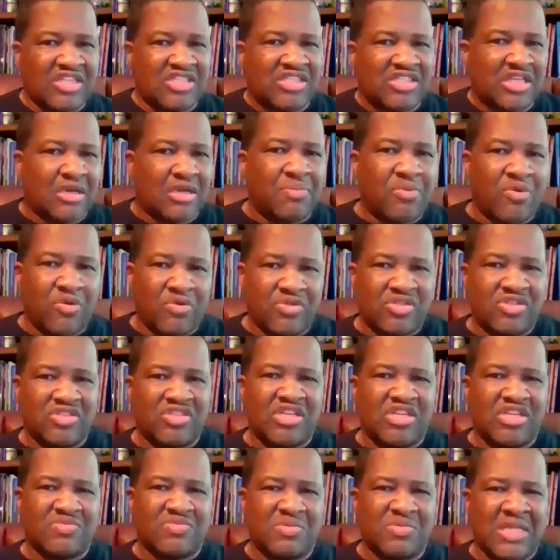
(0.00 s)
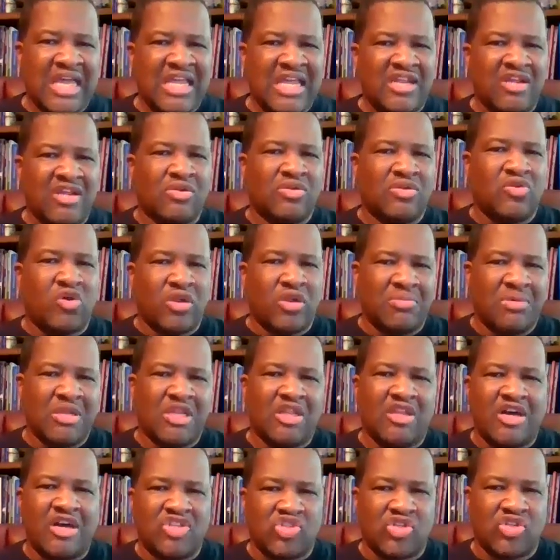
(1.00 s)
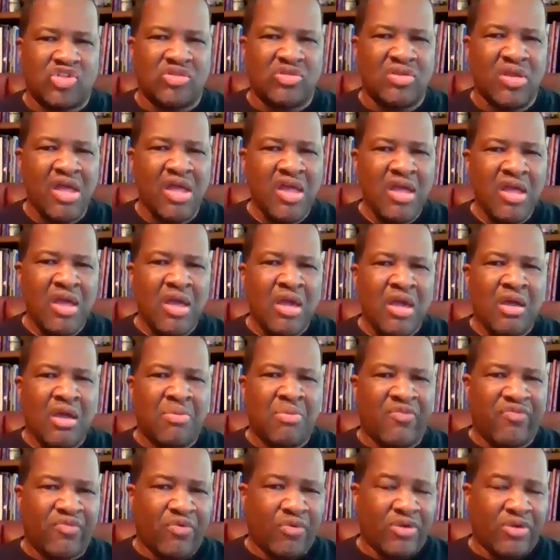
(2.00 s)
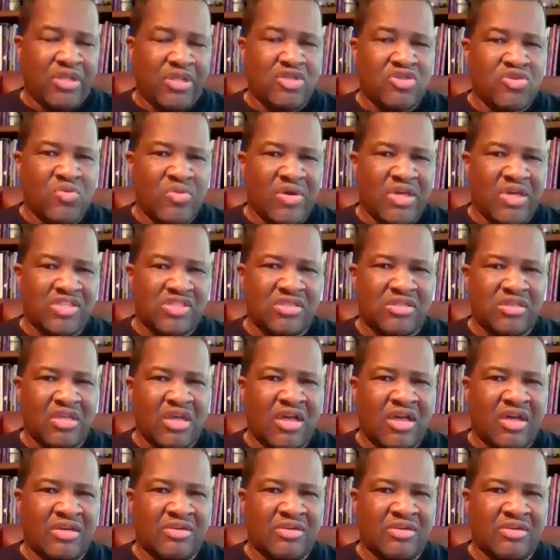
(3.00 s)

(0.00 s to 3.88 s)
in Singapore successfully, and they're going to be launching before the U.S.